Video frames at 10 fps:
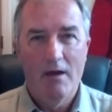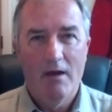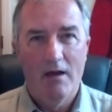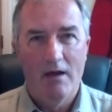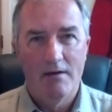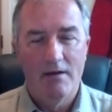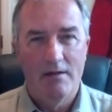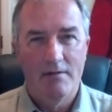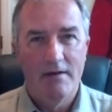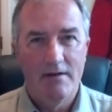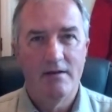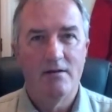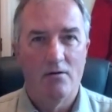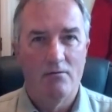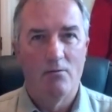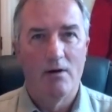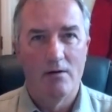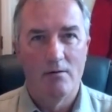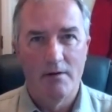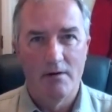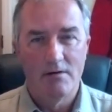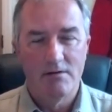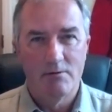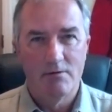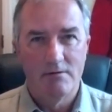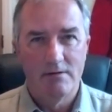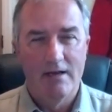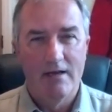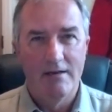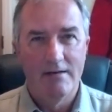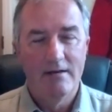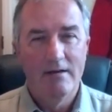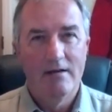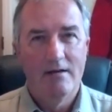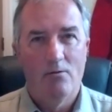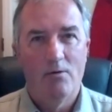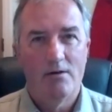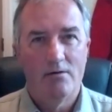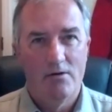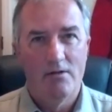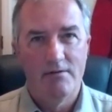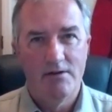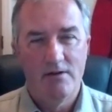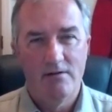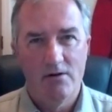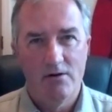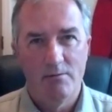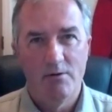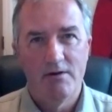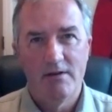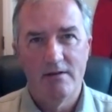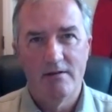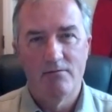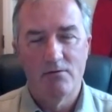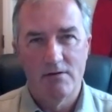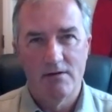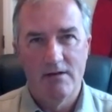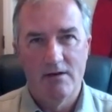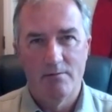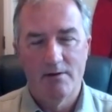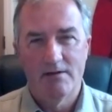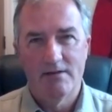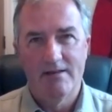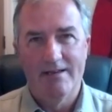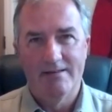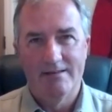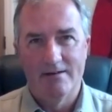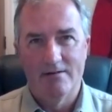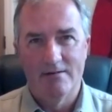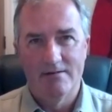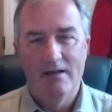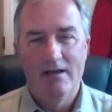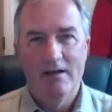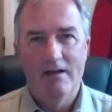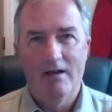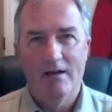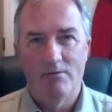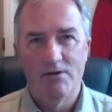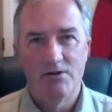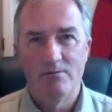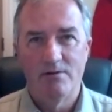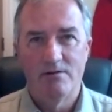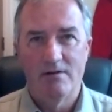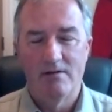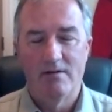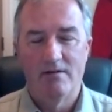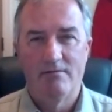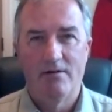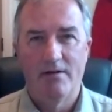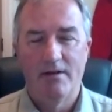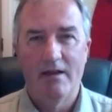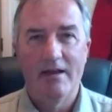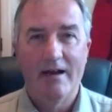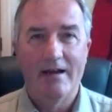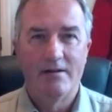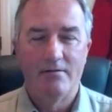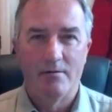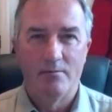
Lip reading: And they didn't overwhelm their hospitals. And whether or not they've achieved herd immunity is difficult to tell because the testings regime is very inaccurate.